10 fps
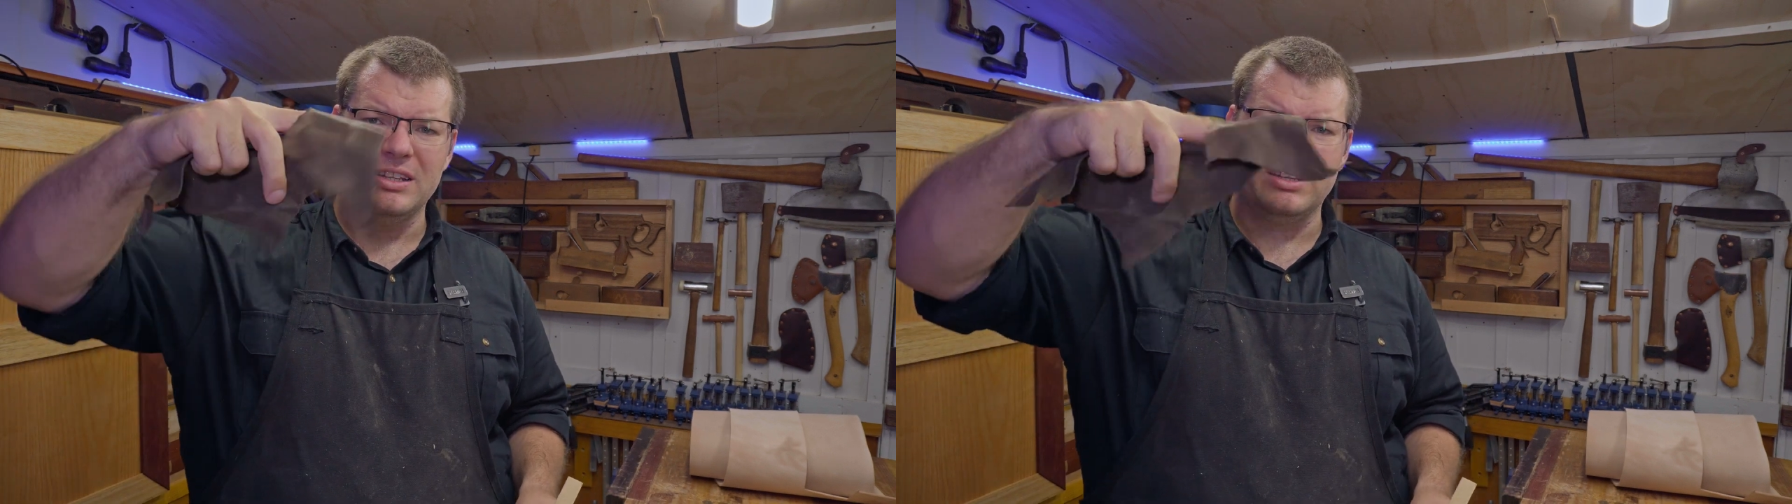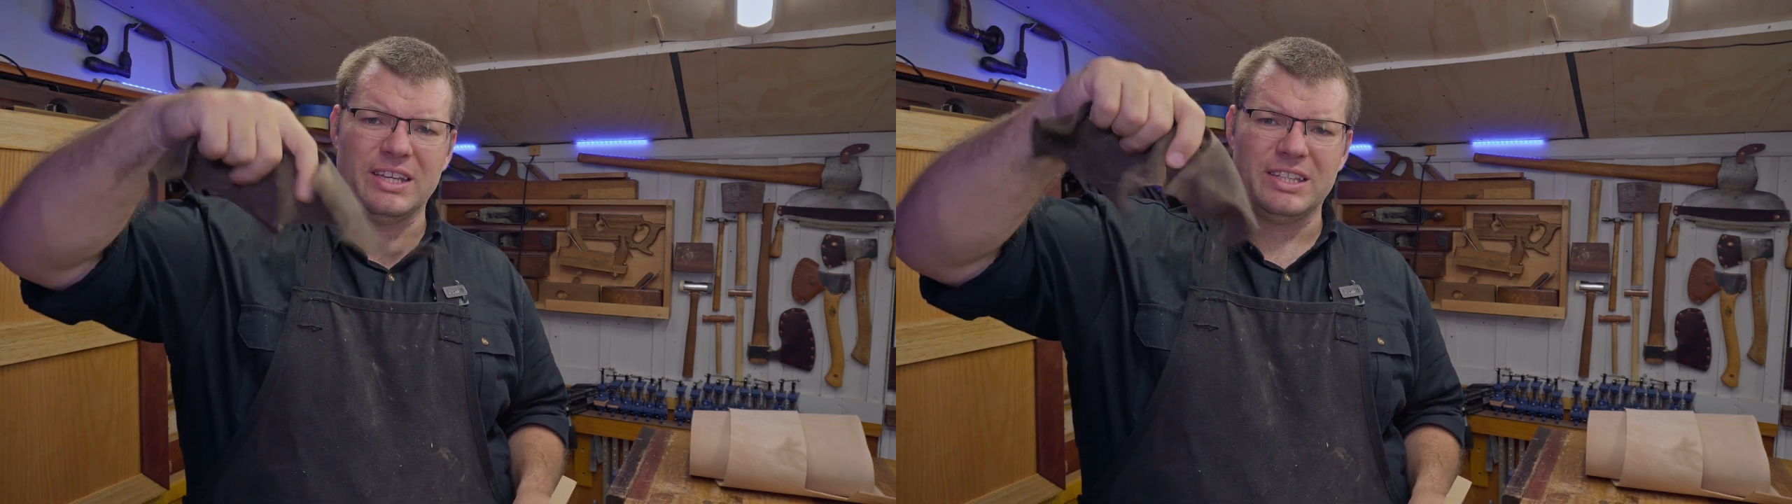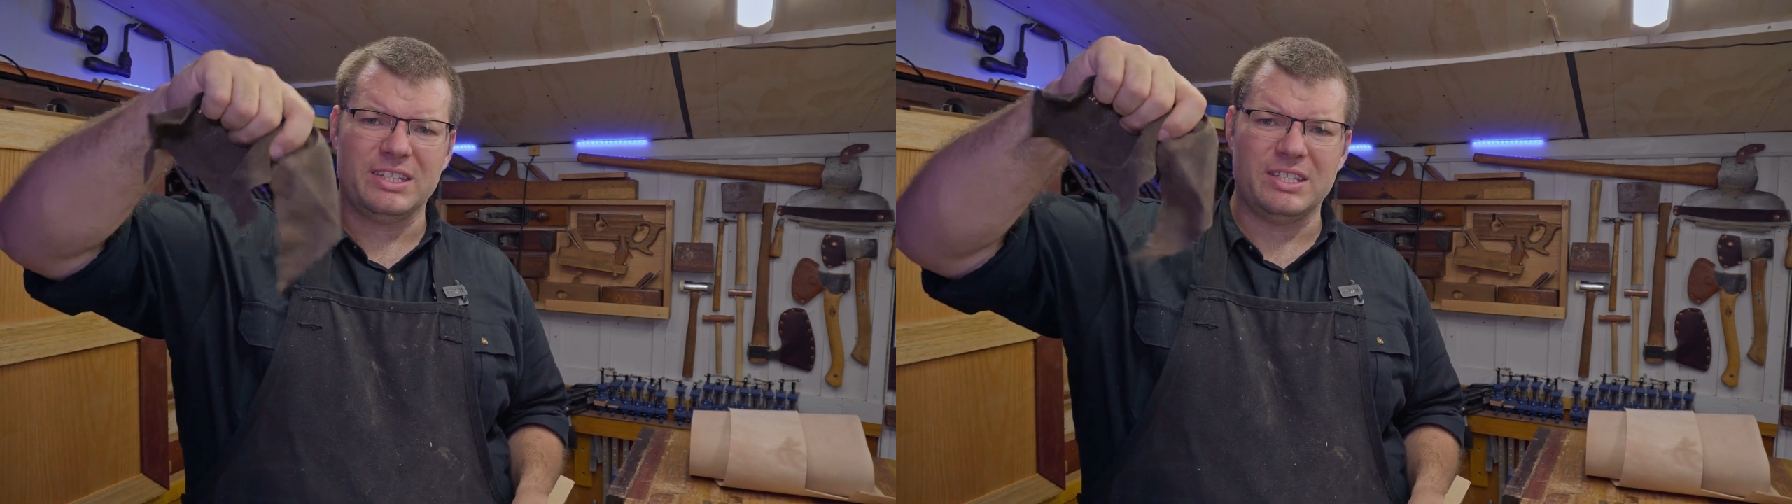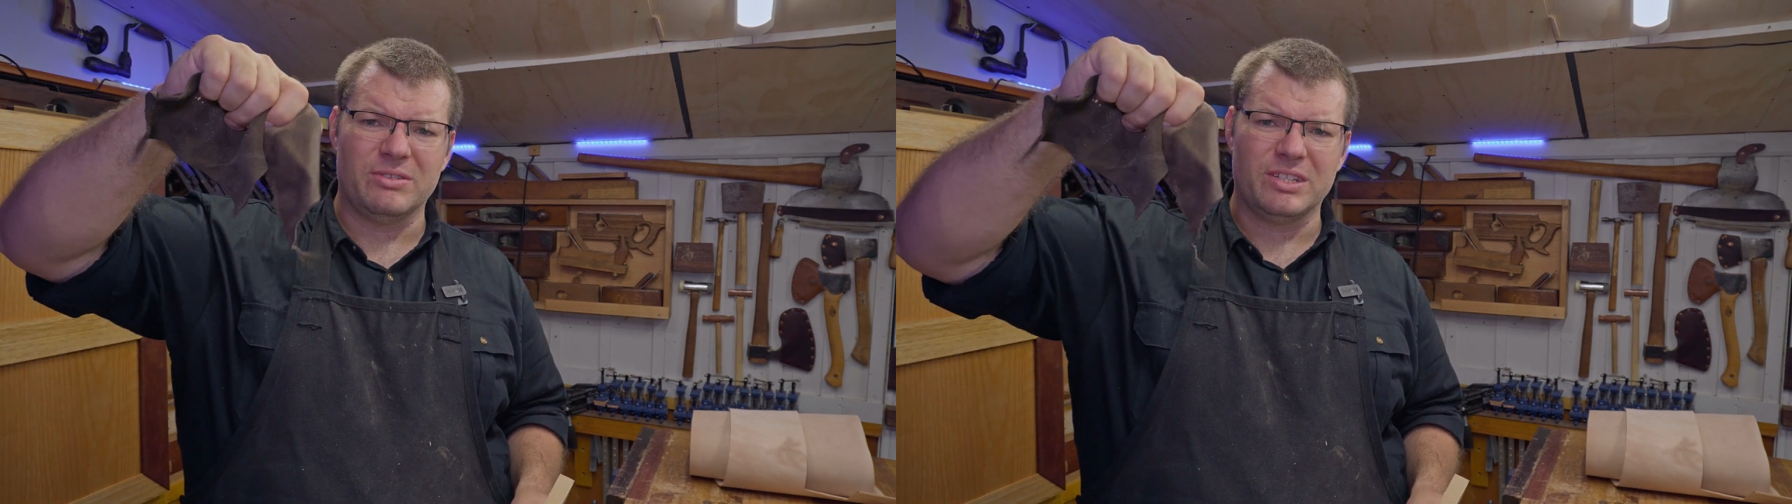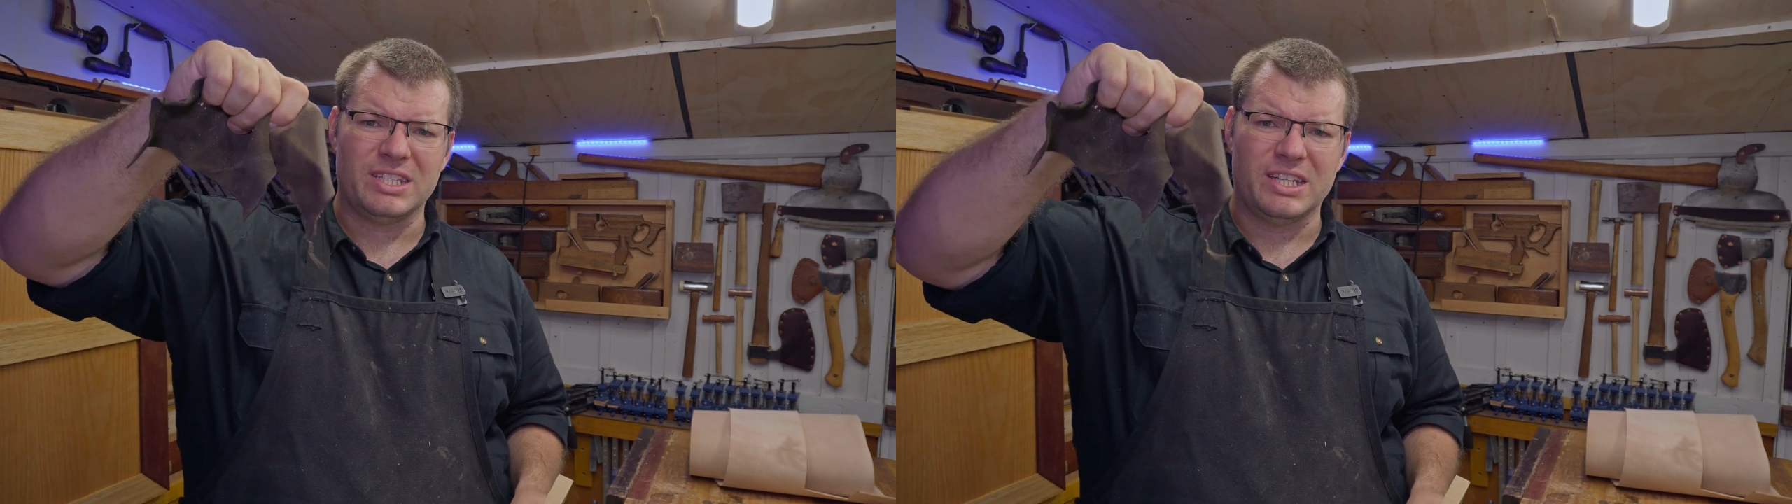like this
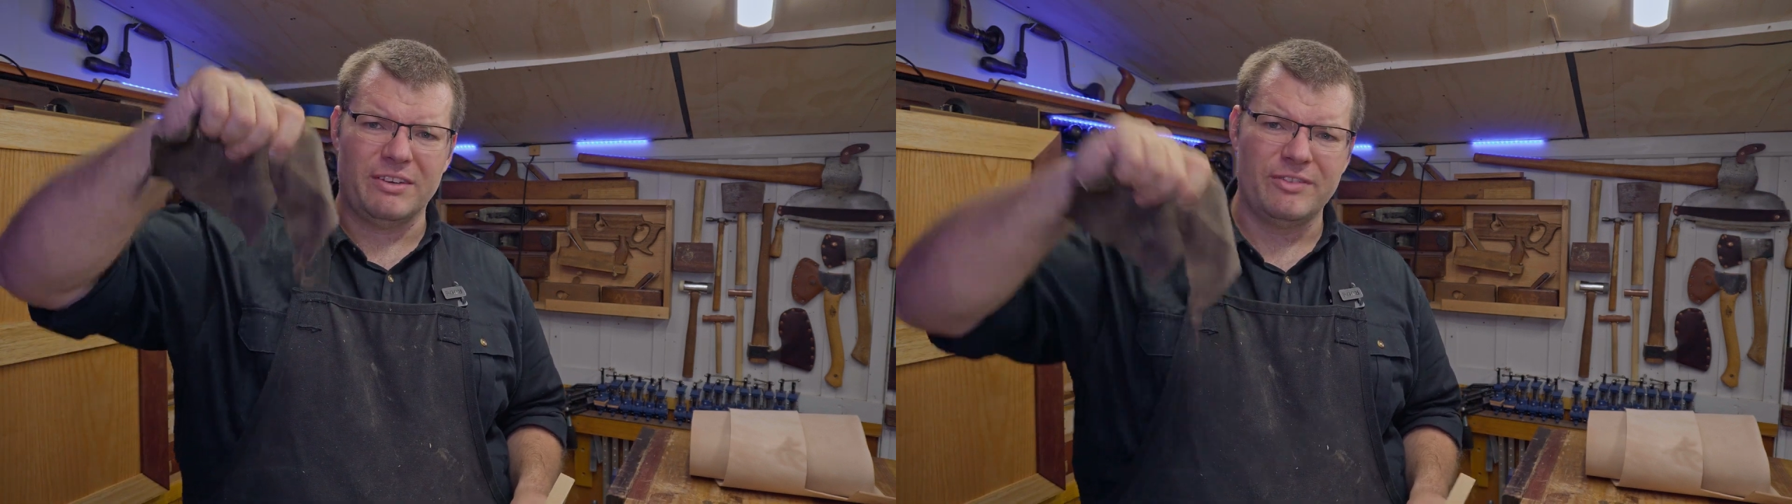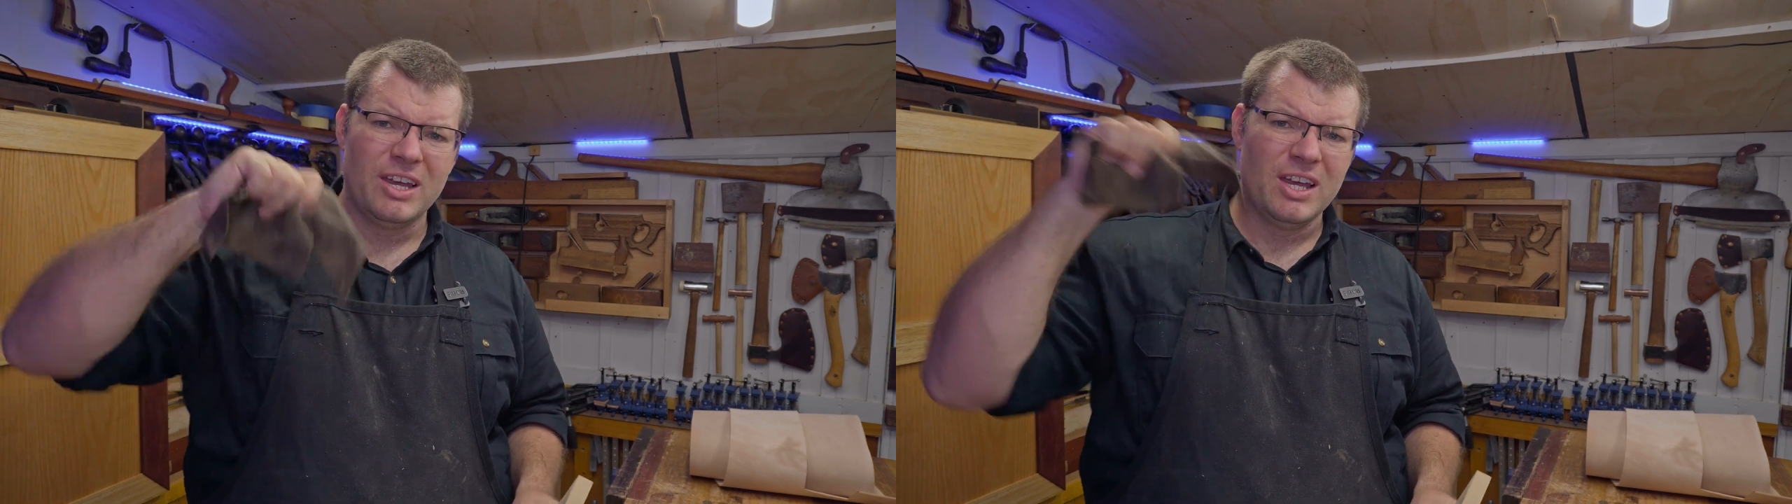sort of stuff,